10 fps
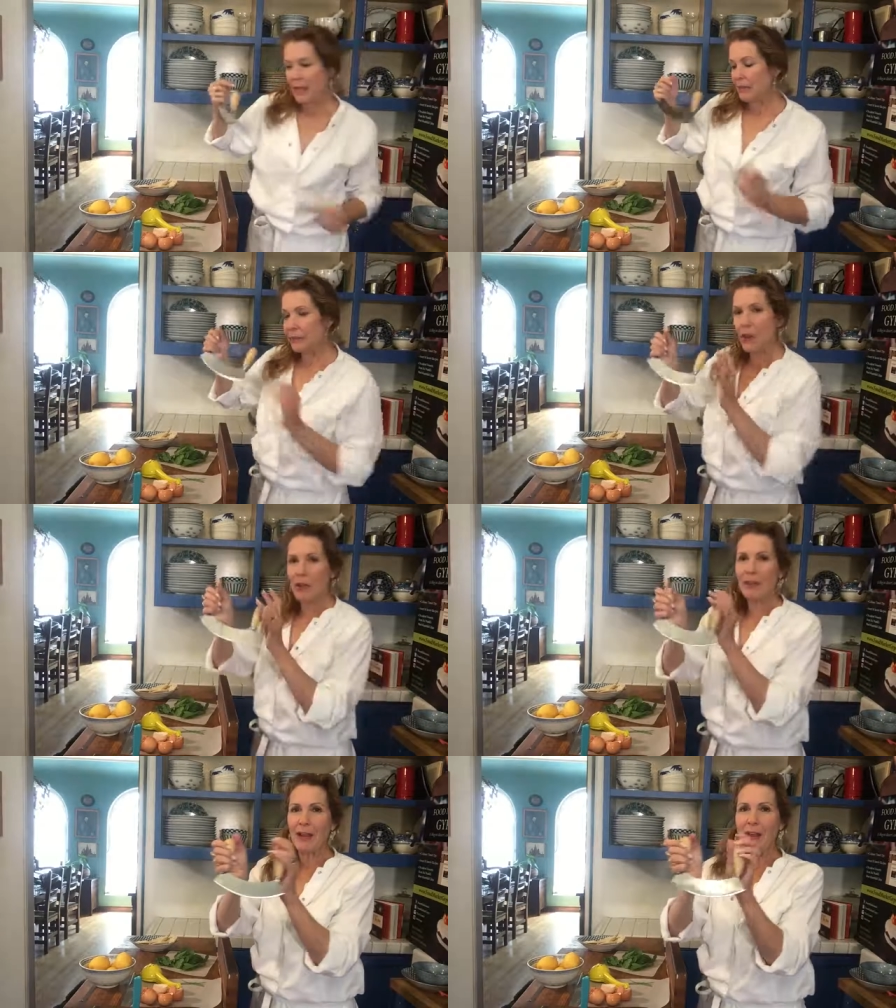It's
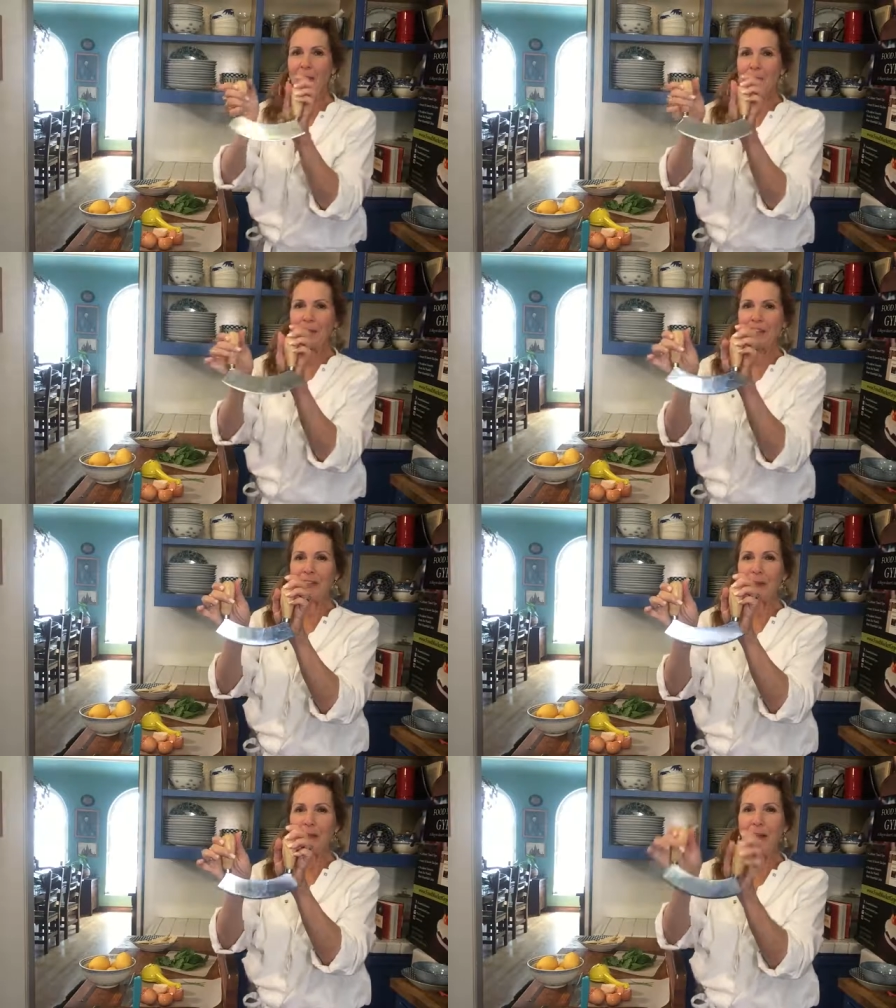called
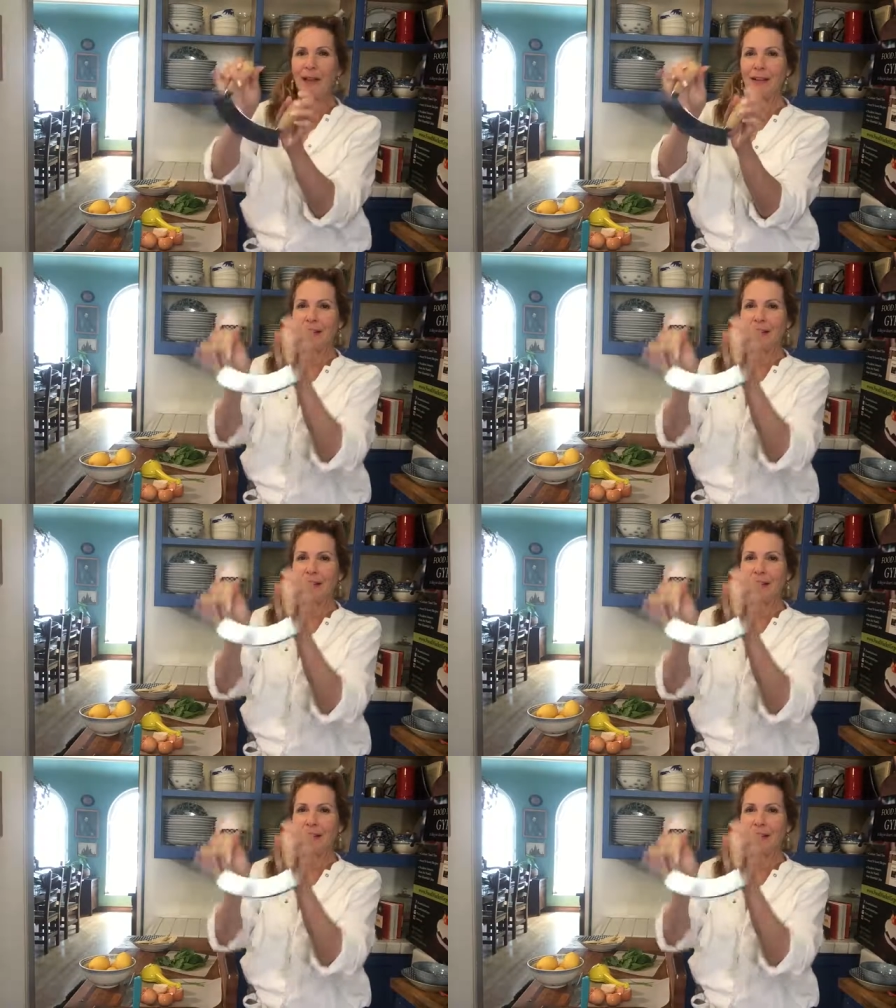mezzaluna,